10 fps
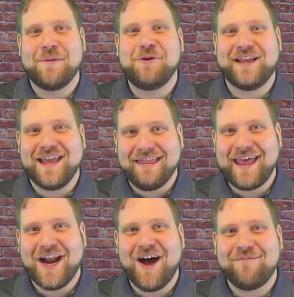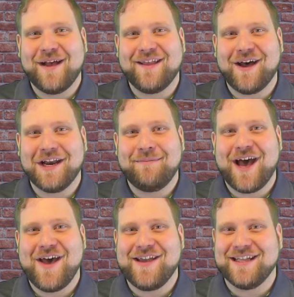I'm going to kick that off by talking about
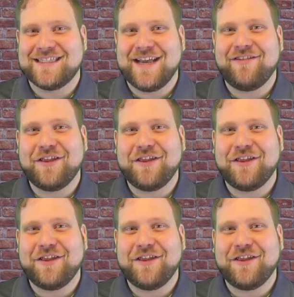how you can save a